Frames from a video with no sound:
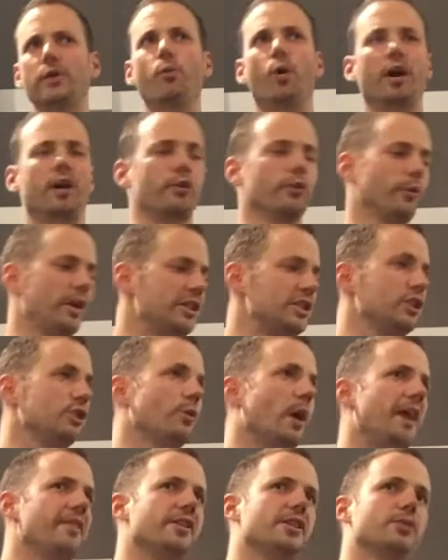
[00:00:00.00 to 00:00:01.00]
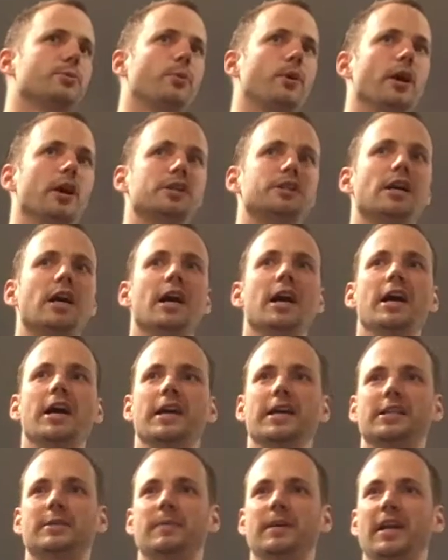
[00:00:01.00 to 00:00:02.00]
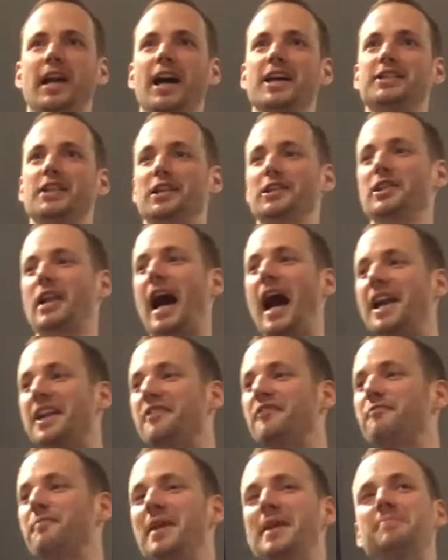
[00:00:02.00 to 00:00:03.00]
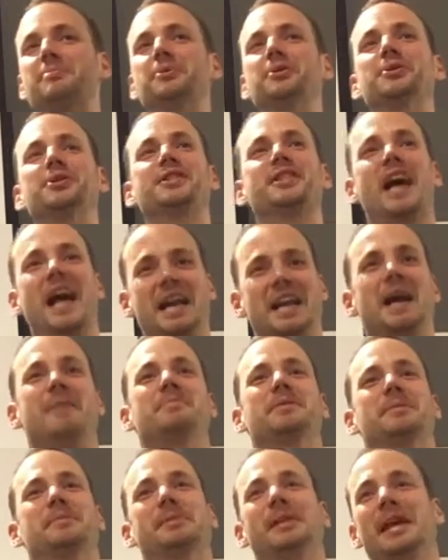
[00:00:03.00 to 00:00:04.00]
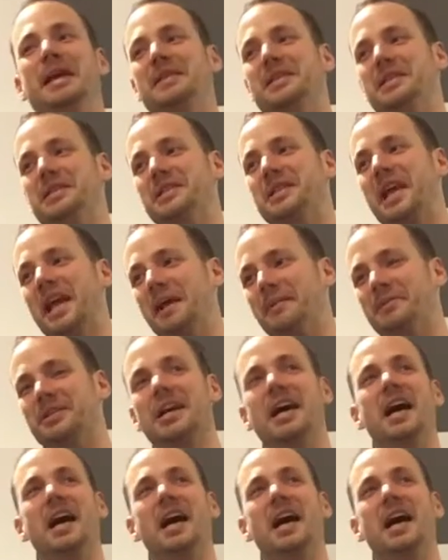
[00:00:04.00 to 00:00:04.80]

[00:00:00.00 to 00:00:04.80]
one of the reasons why this works is because a lot of people sign up to play these games.